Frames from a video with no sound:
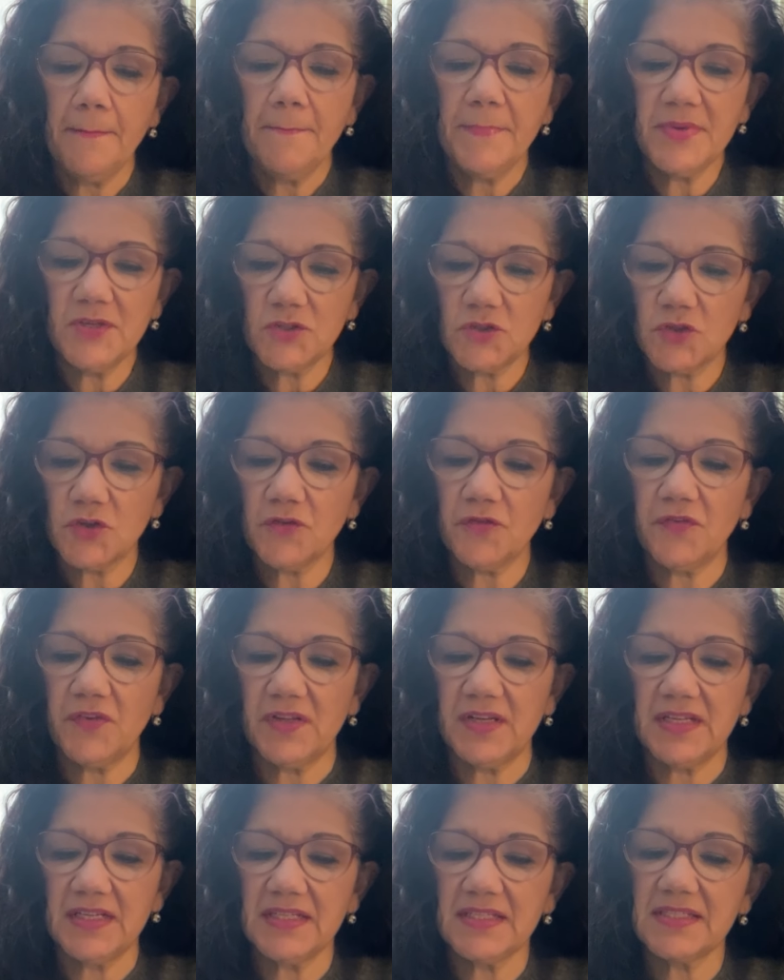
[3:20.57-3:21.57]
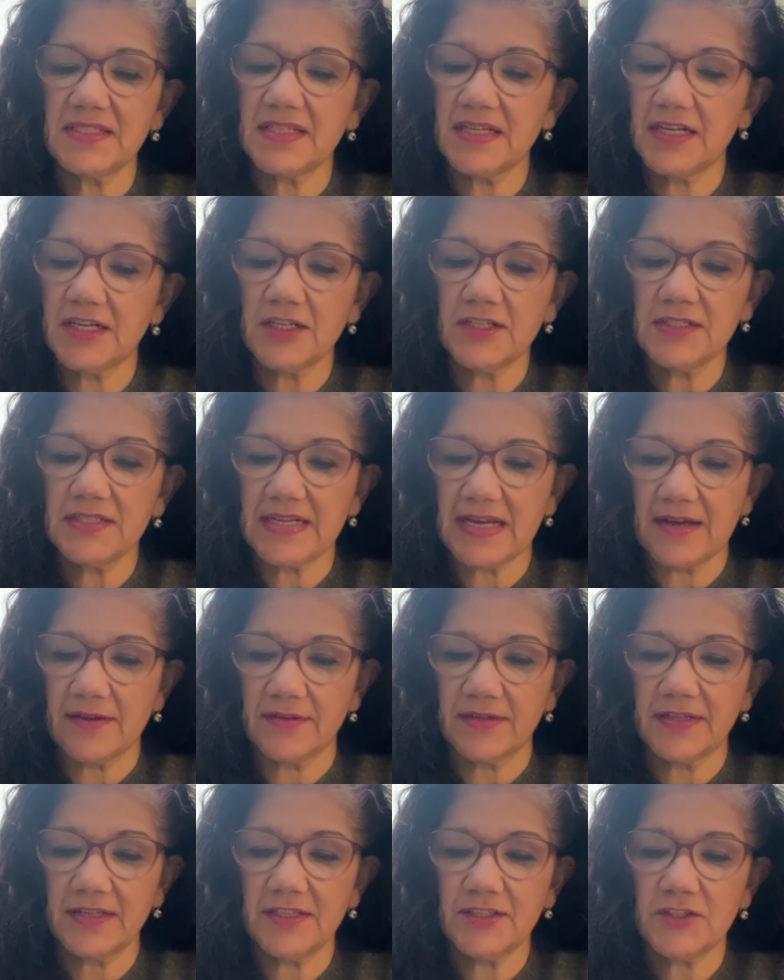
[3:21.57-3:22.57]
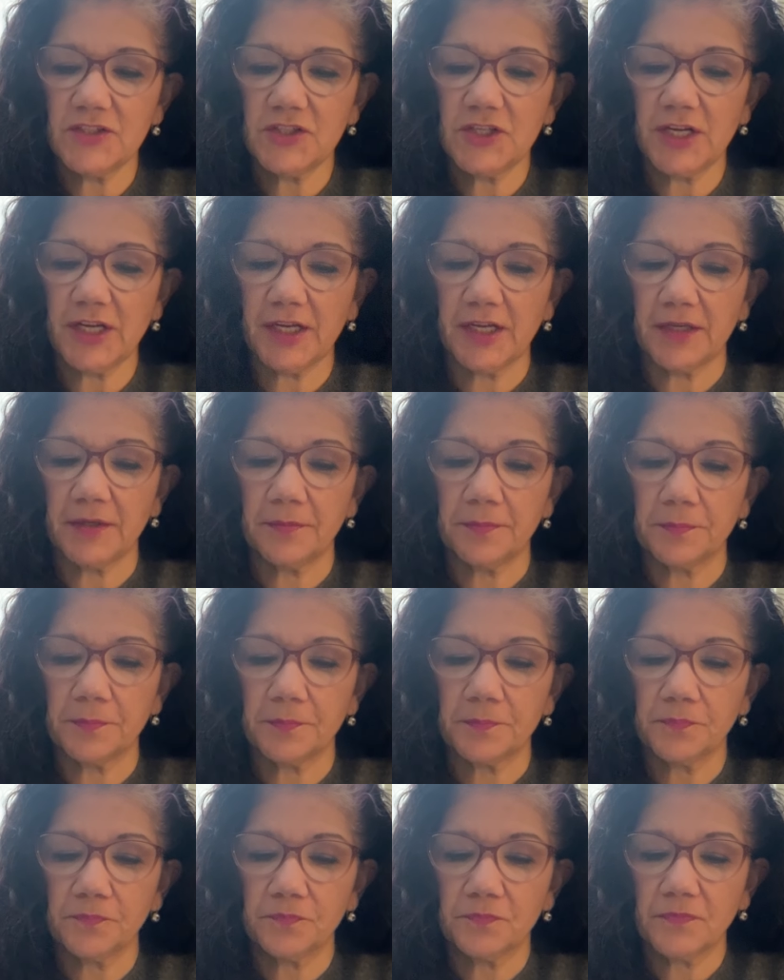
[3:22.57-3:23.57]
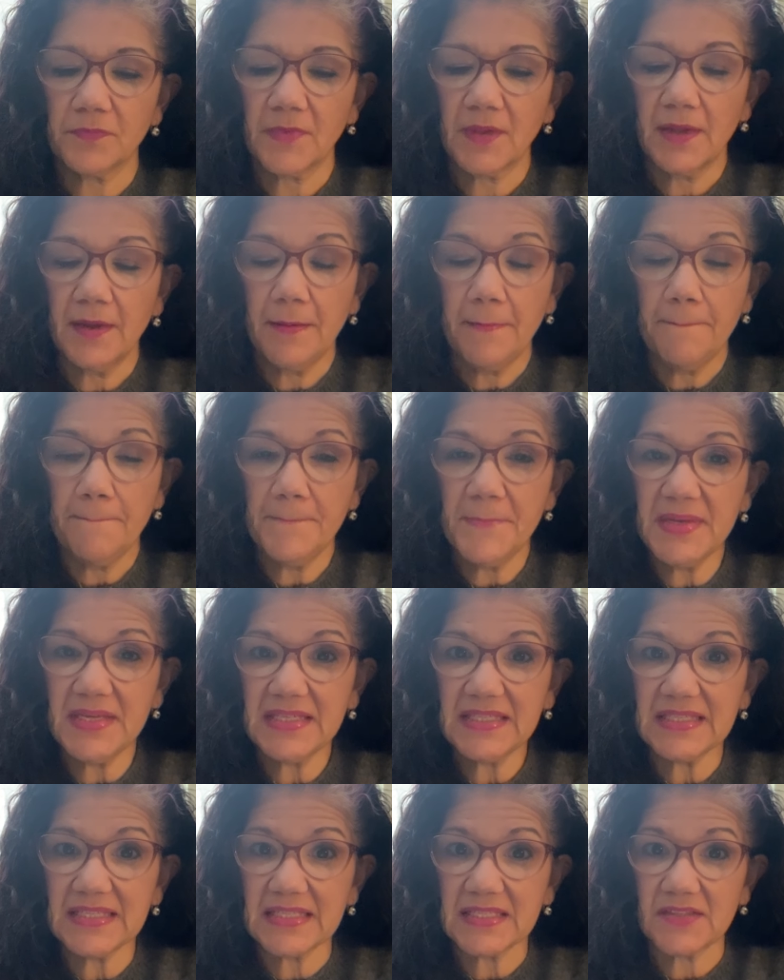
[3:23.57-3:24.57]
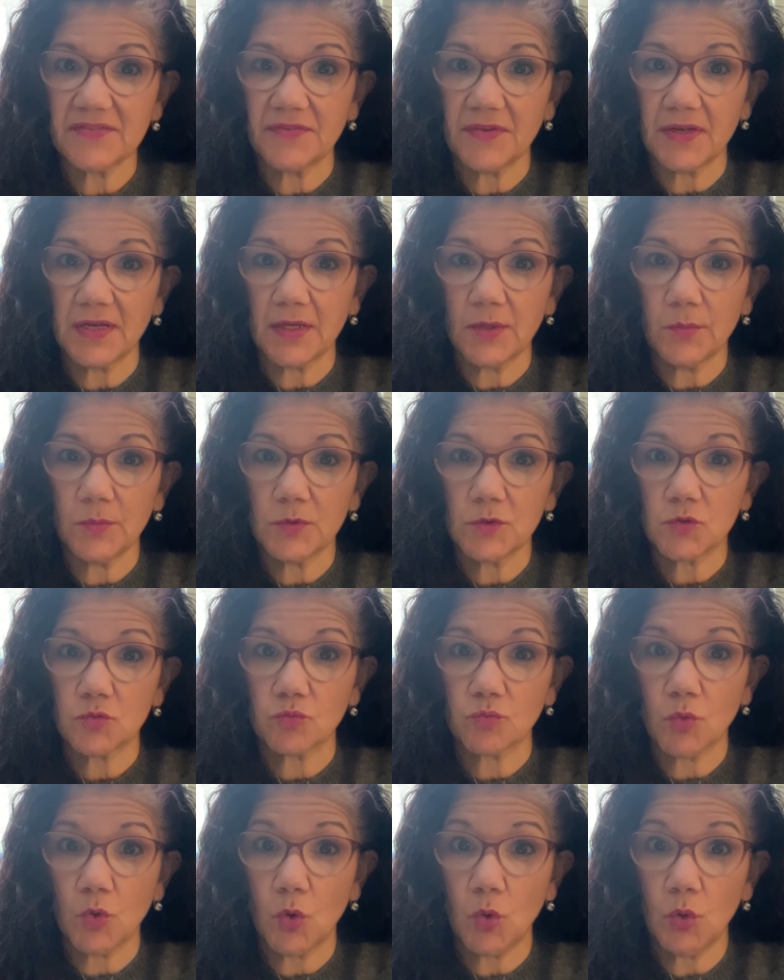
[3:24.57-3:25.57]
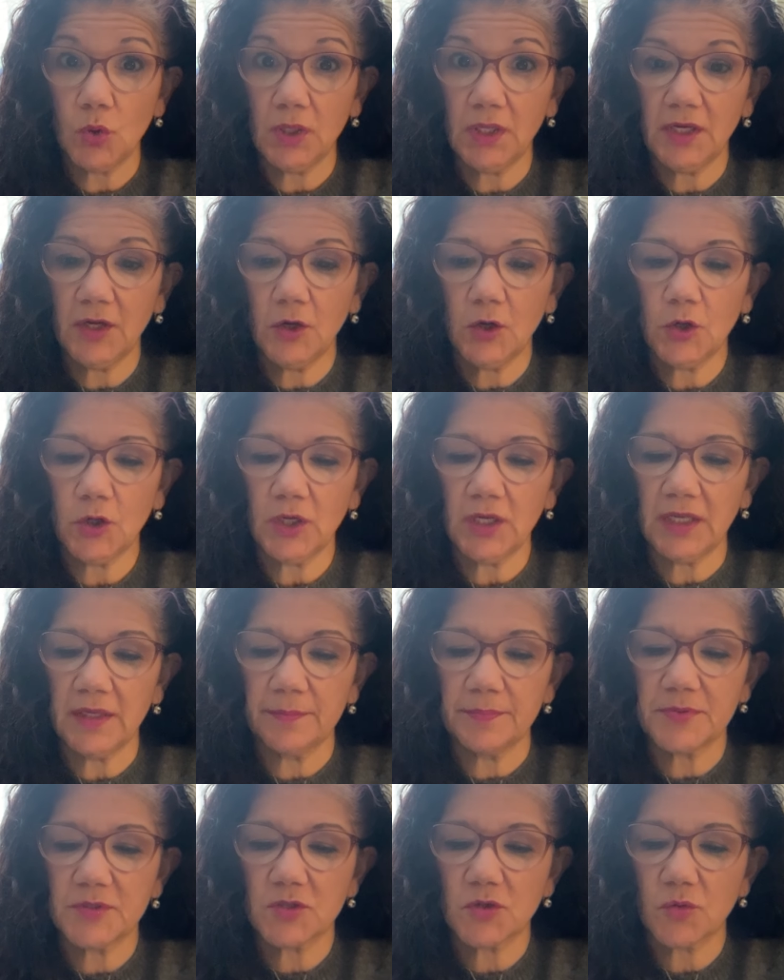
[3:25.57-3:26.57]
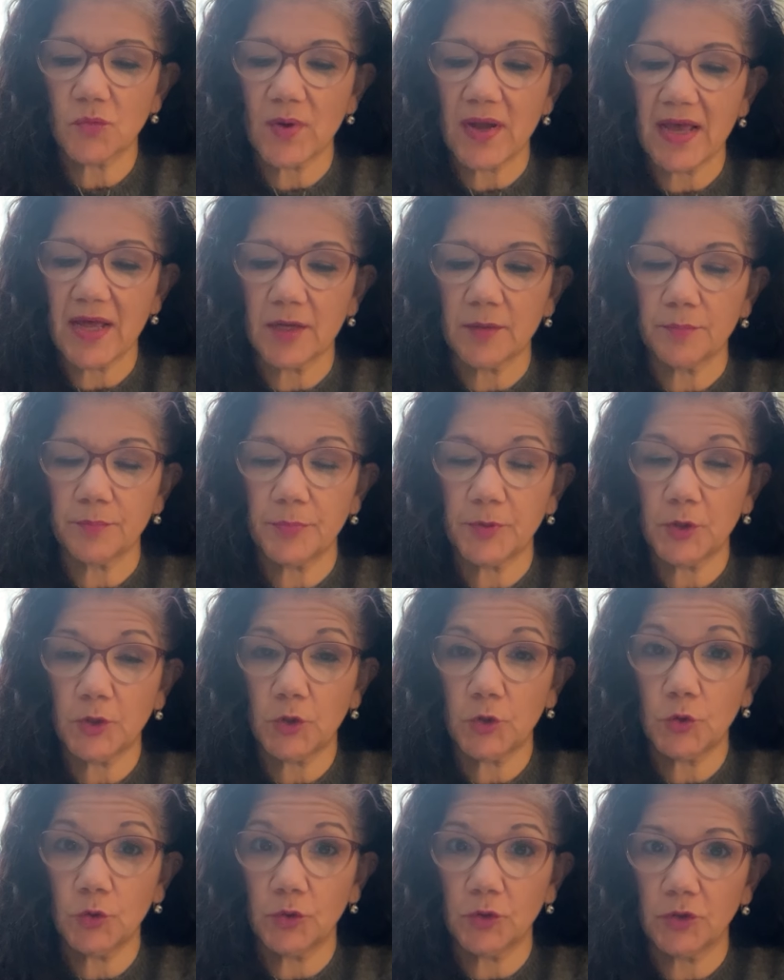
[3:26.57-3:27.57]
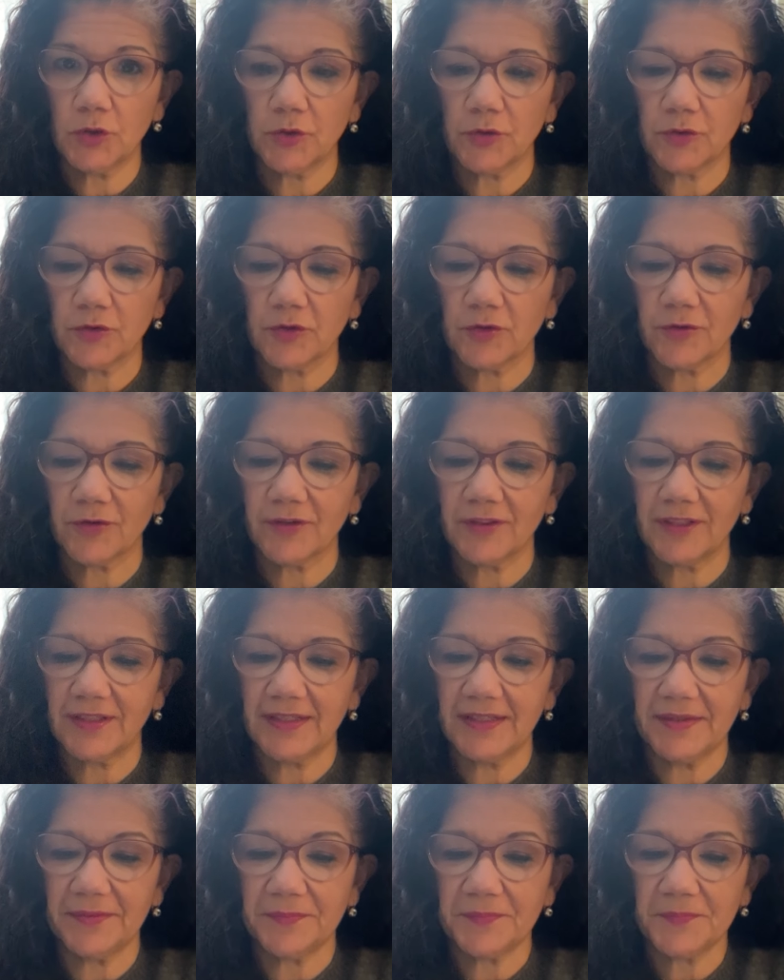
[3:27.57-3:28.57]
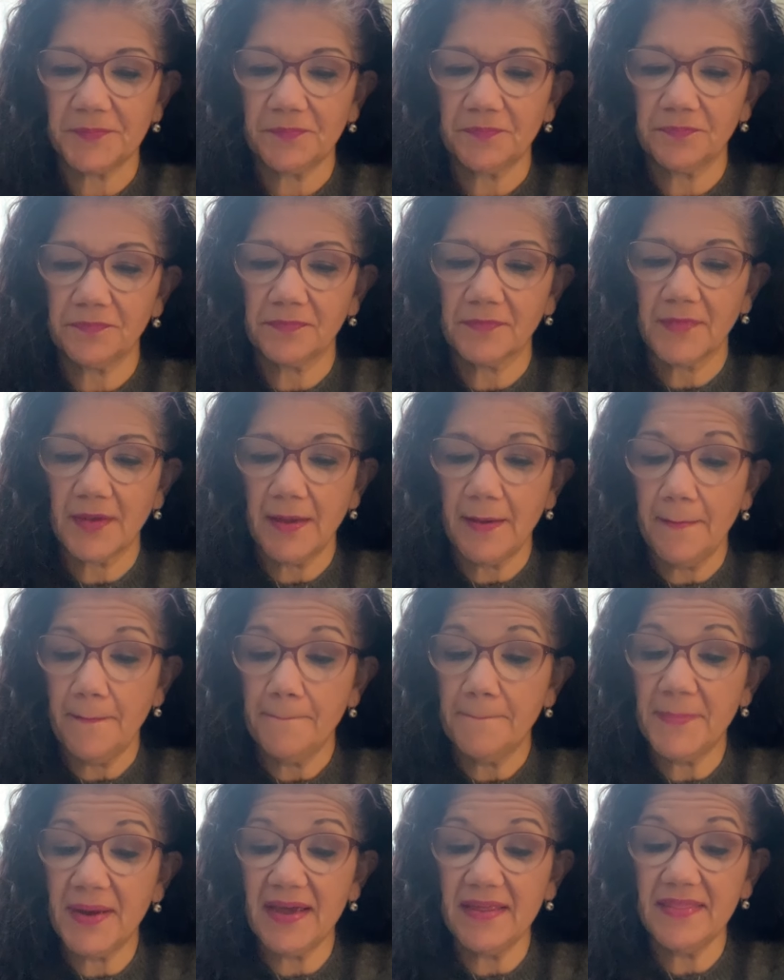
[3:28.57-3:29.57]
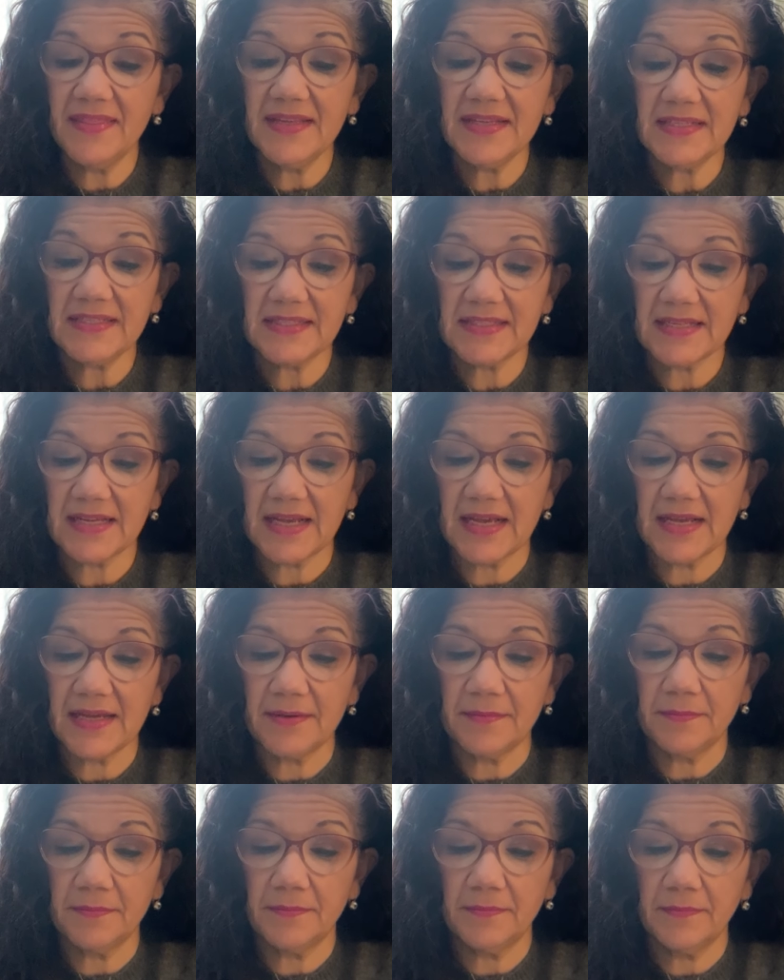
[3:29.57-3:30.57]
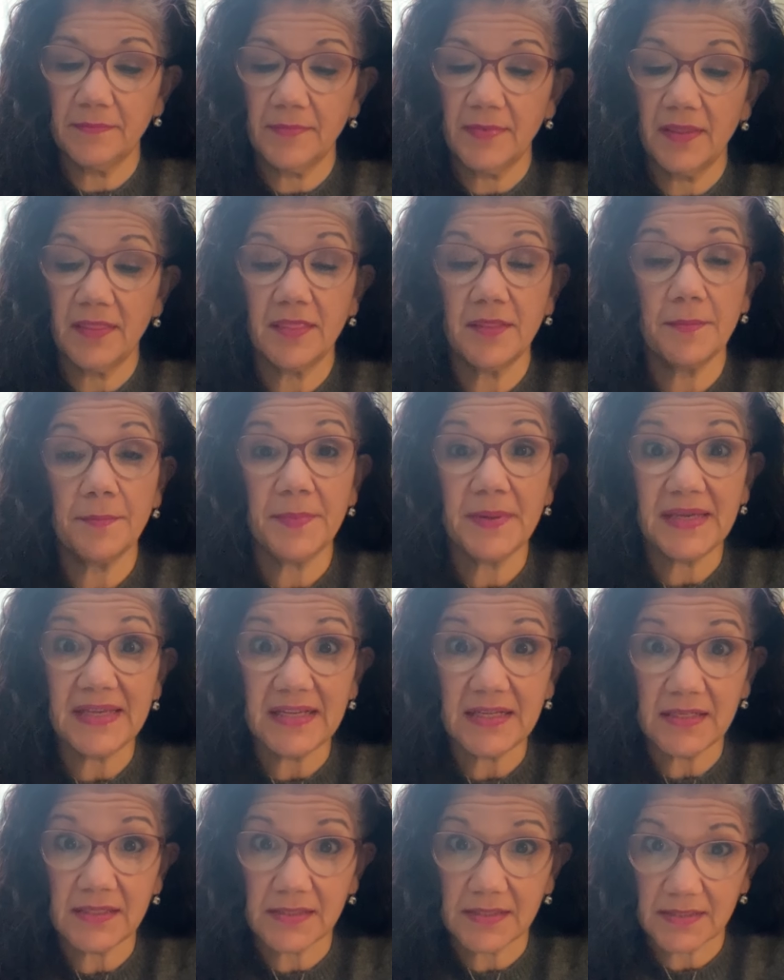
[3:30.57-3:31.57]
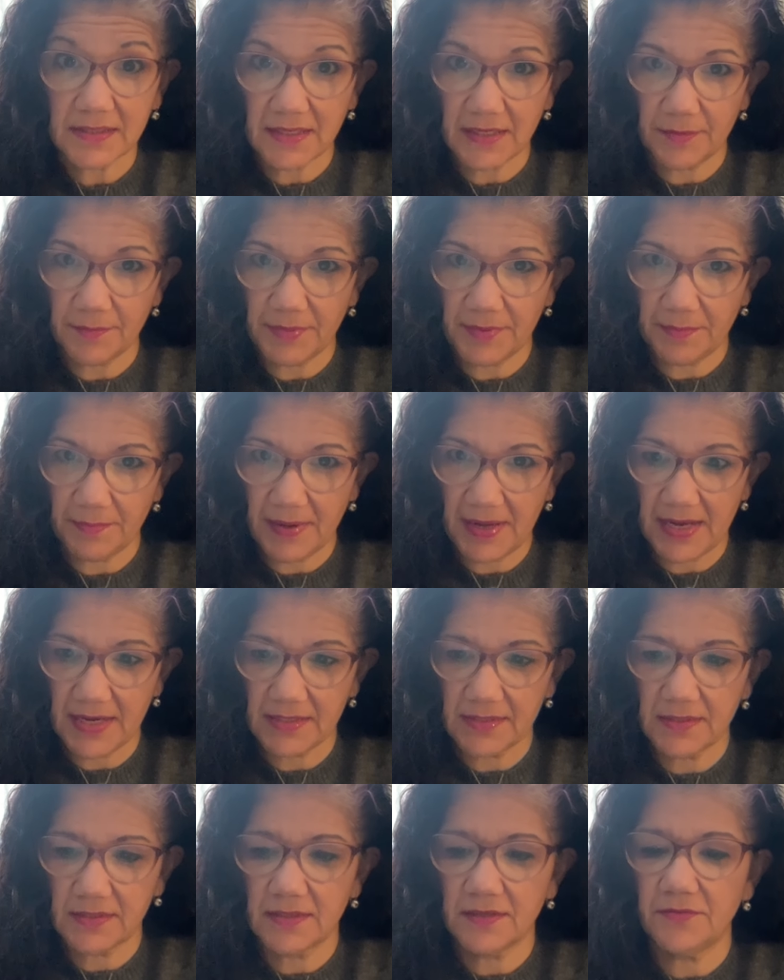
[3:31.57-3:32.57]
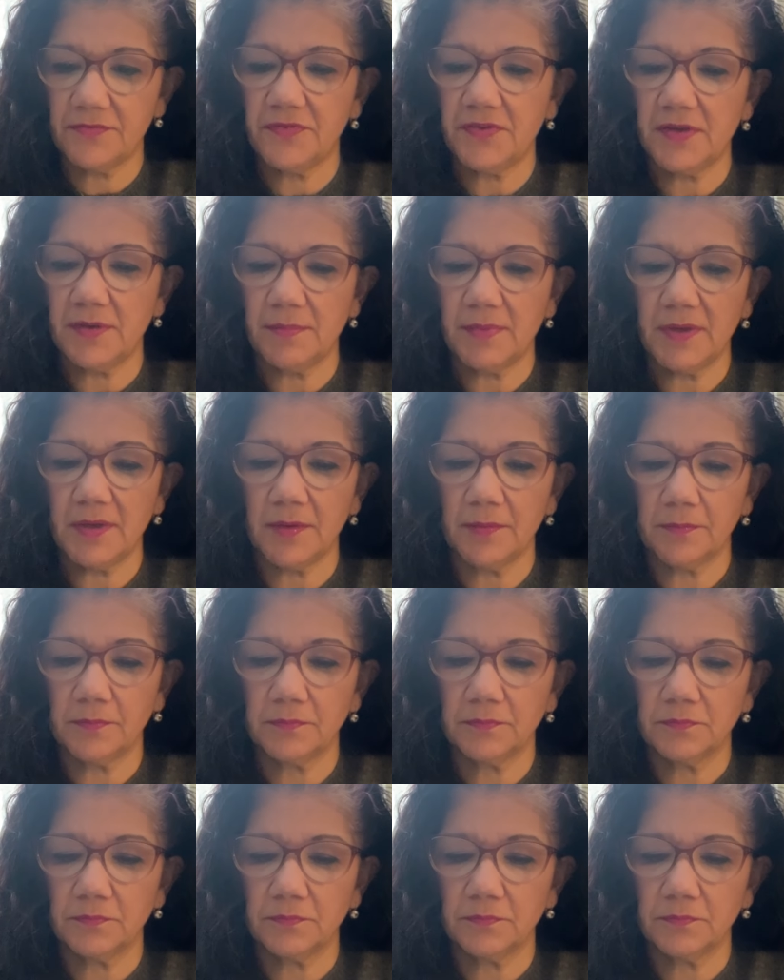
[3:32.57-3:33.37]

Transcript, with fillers: Mr. Finney stared down at his chicken. Mrs. Finney was rolling her lips around peculiarly. By this time, the beans had been passed to Phoebe.